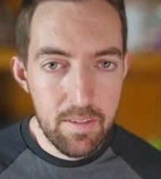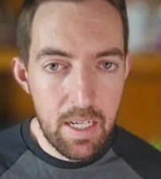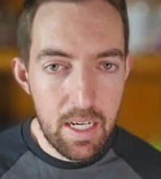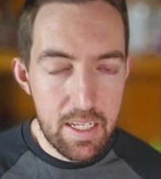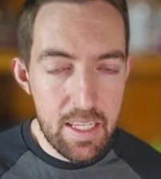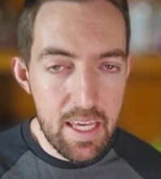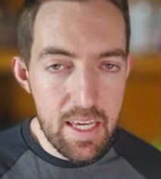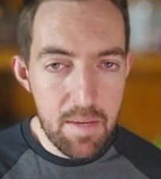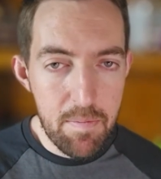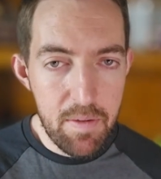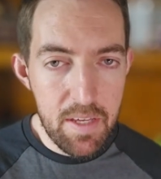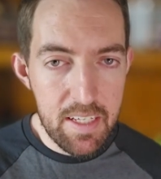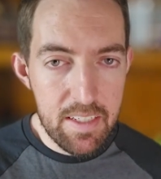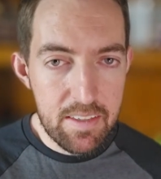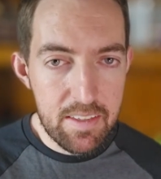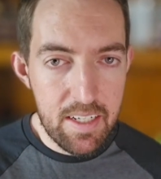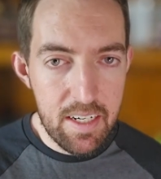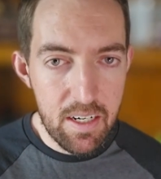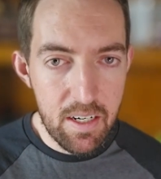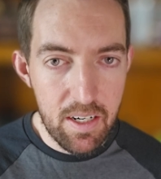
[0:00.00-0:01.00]
A key
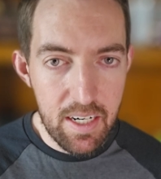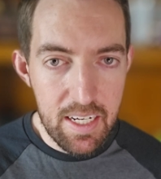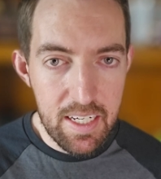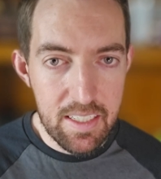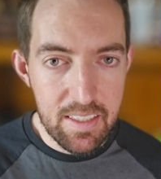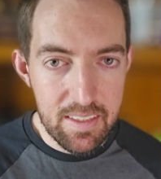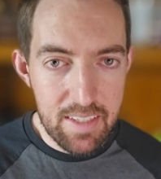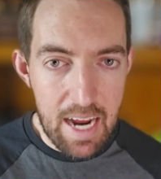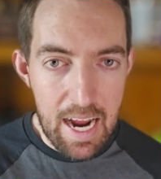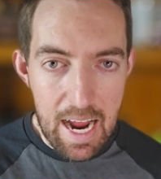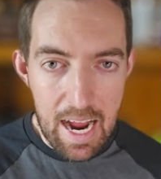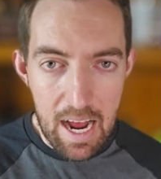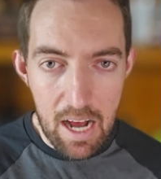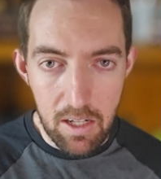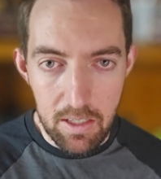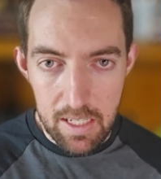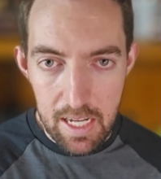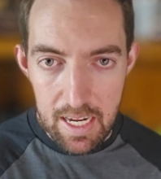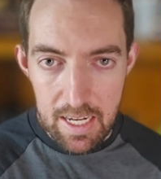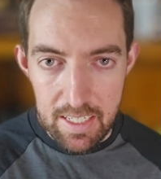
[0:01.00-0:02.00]
piece here is
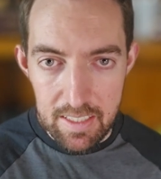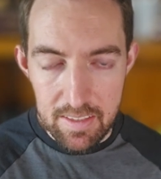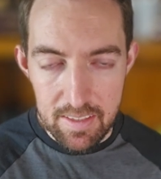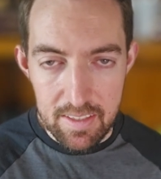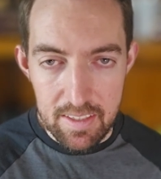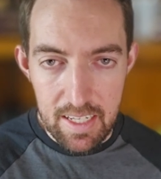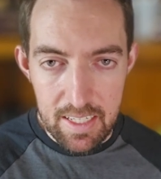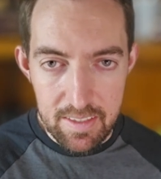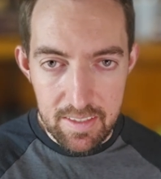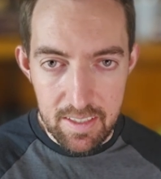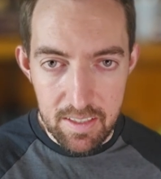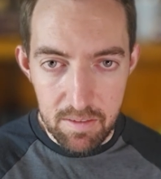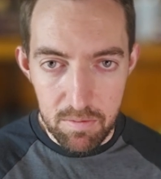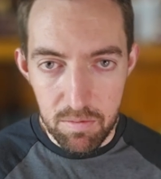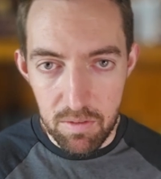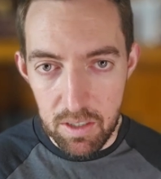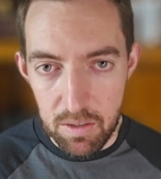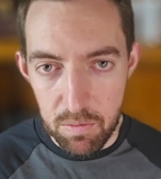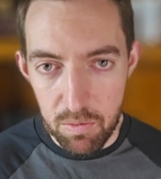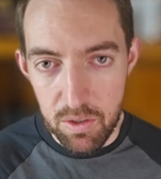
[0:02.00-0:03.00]
allies, and that's a
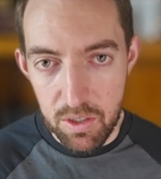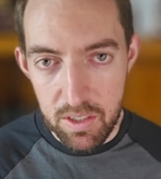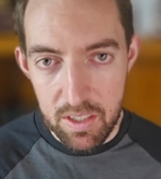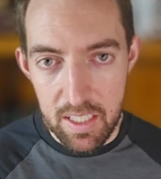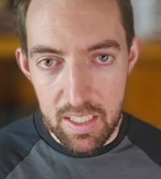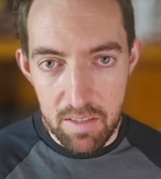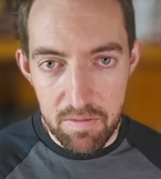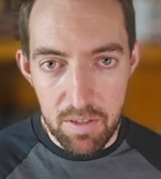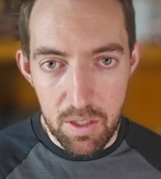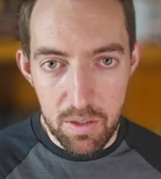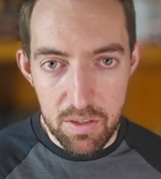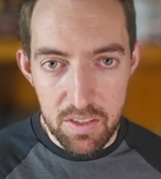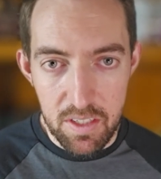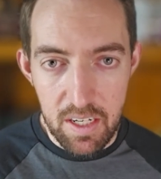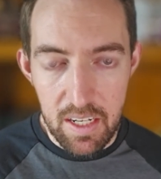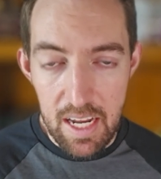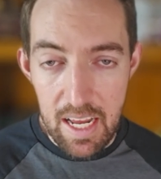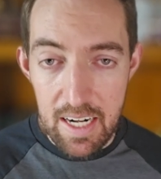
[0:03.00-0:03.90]
real thing to focus on.